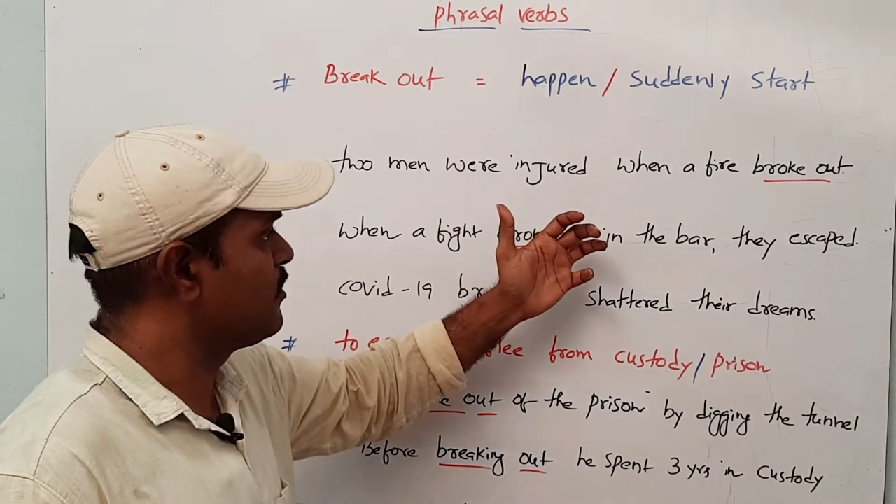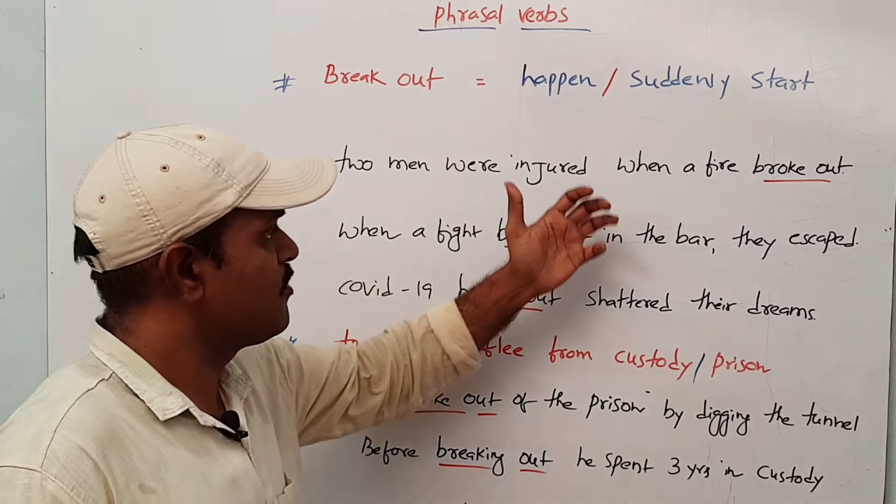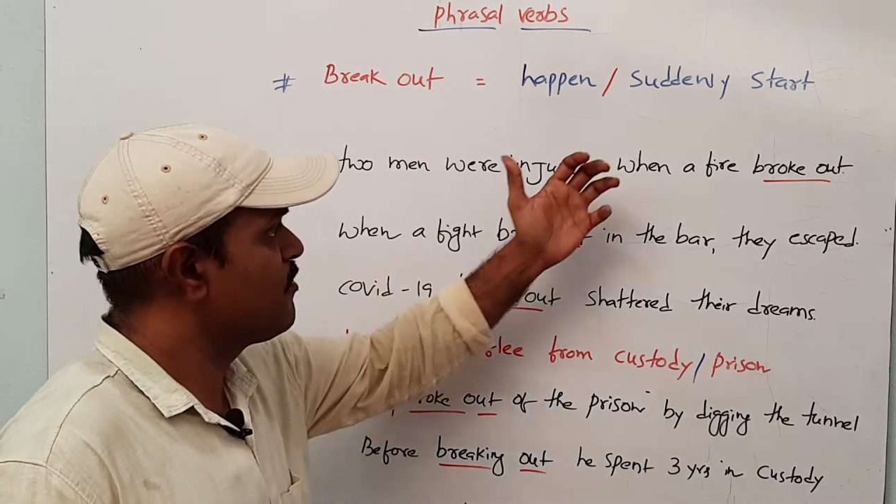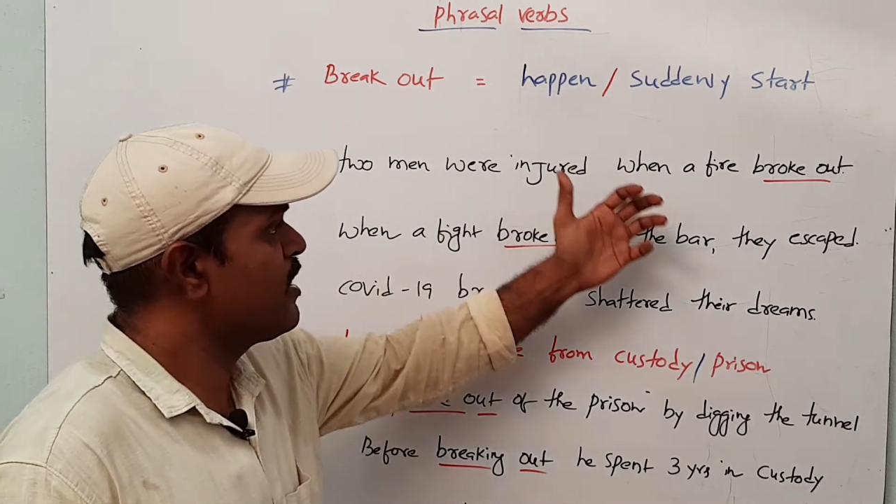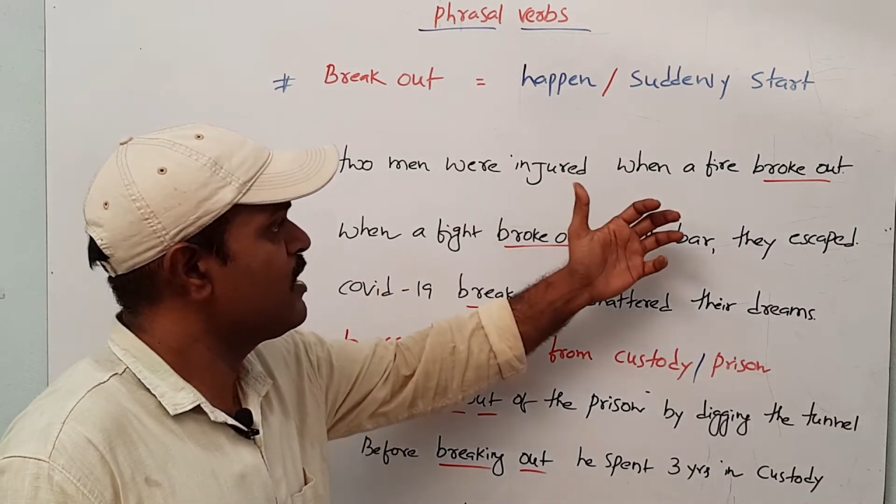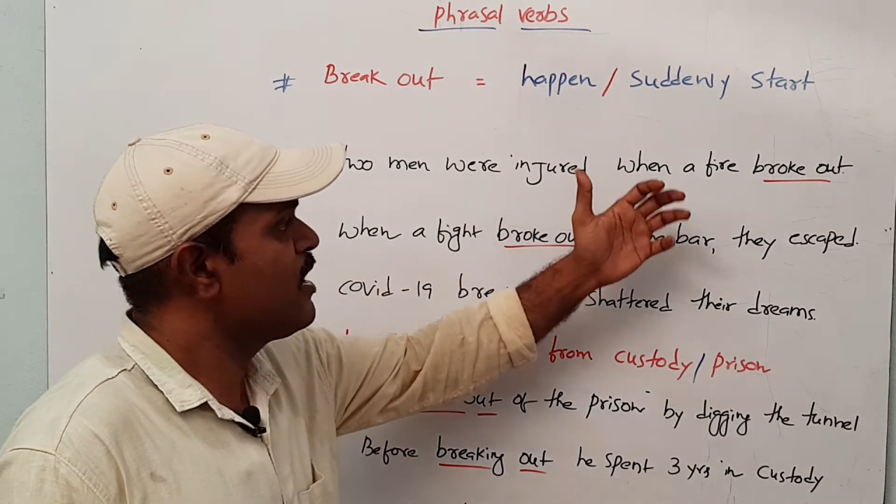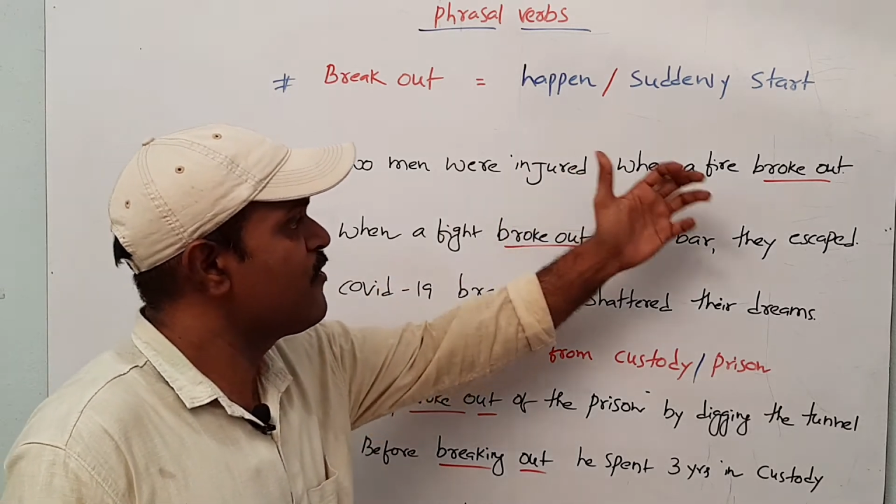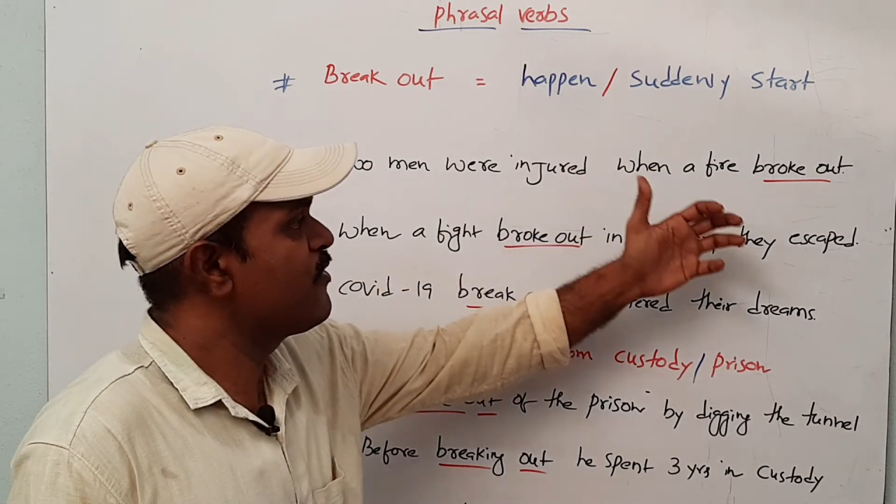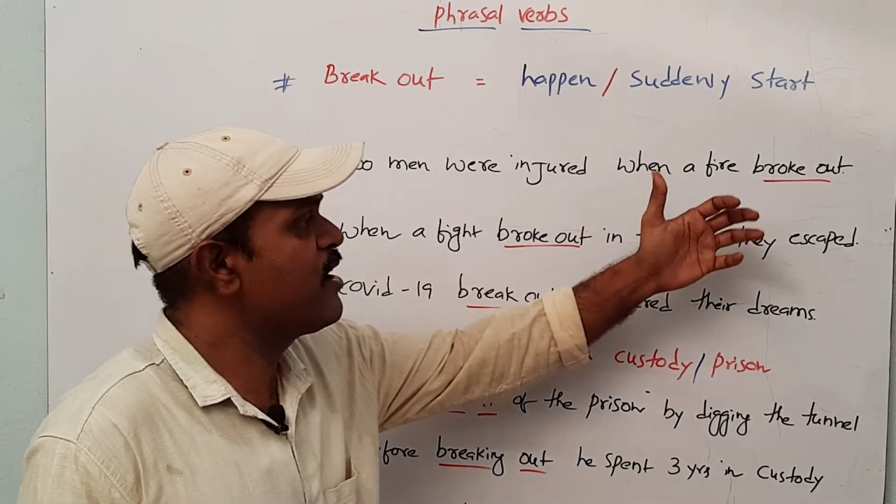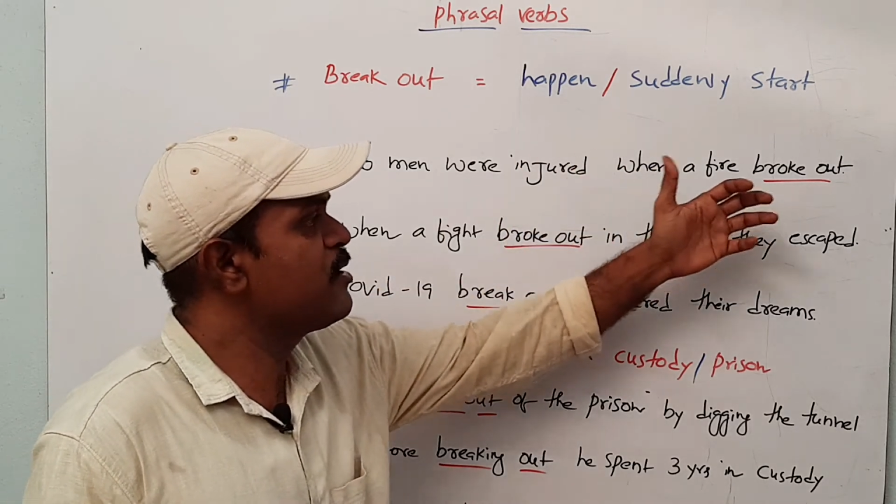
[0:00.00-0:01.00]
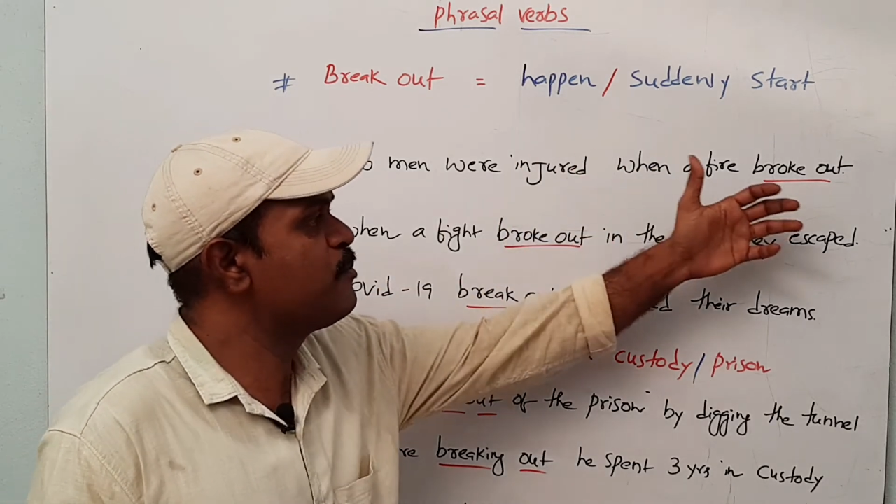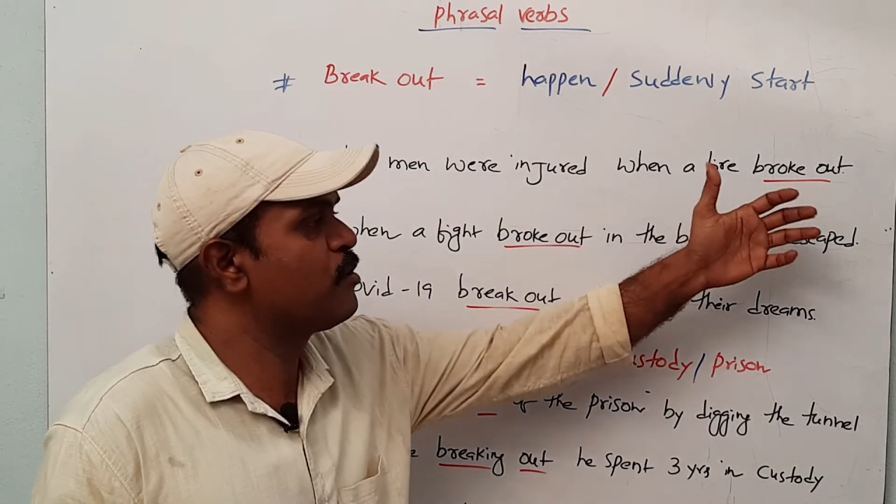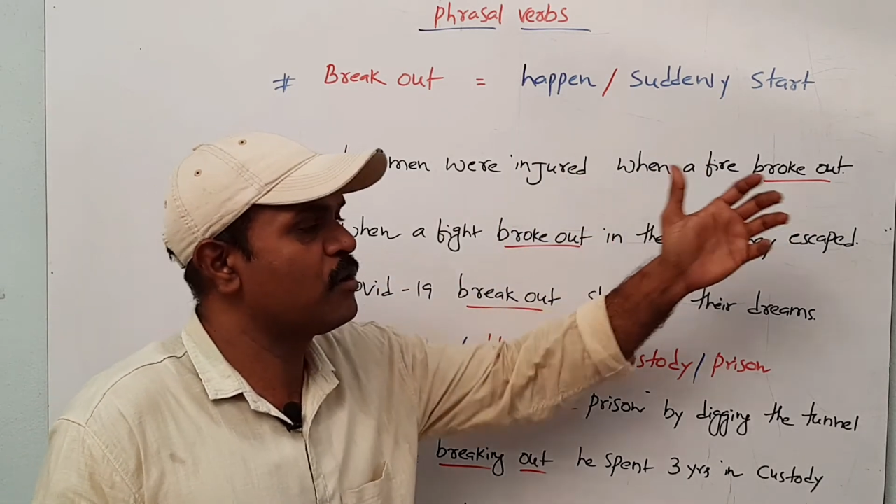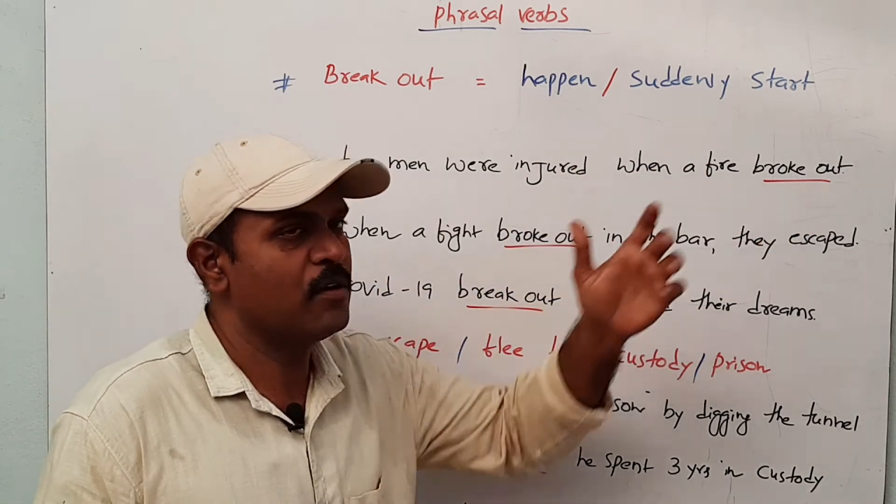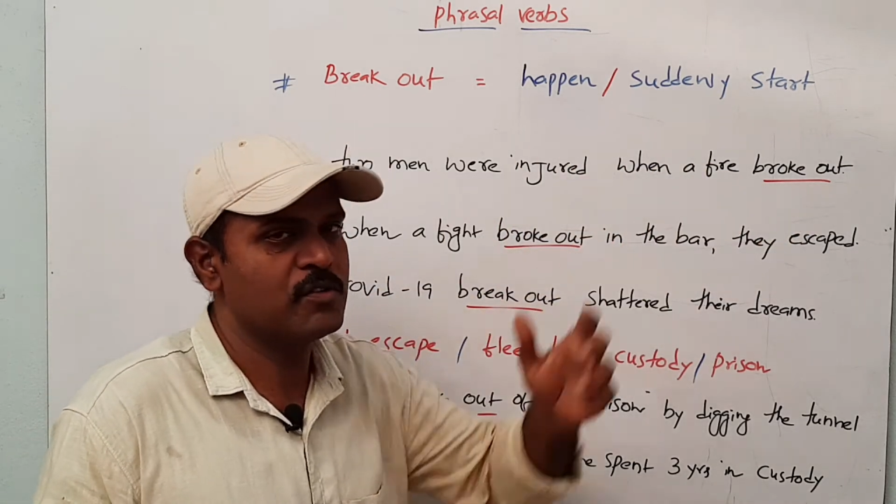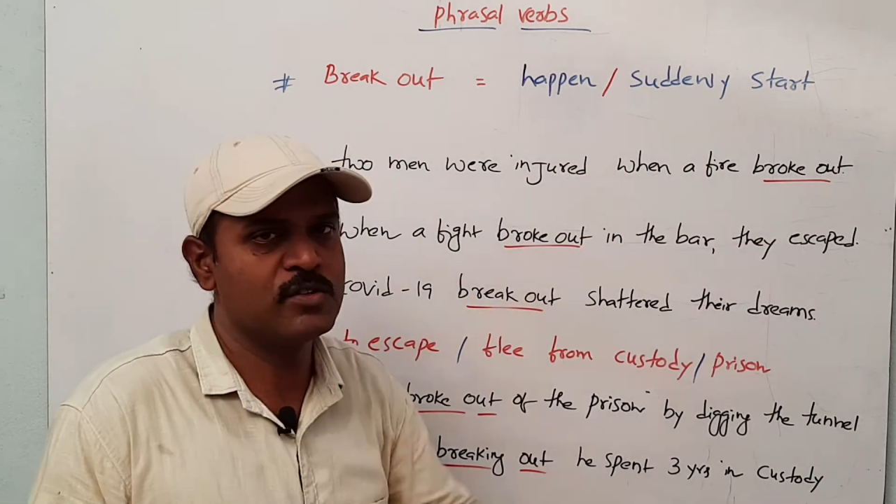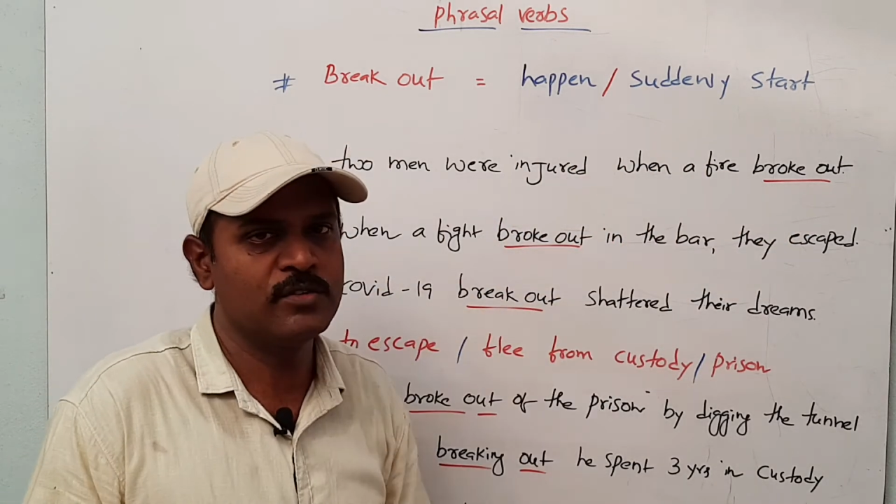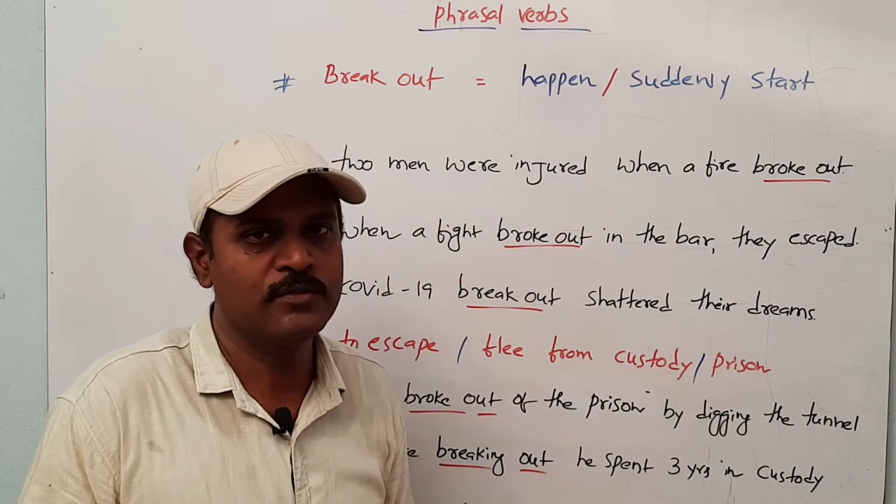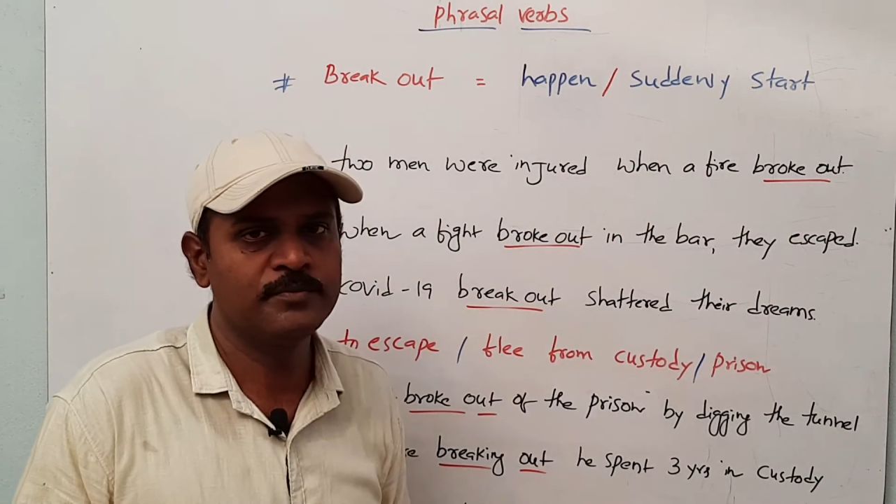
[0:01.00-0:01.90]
when a fire broke out.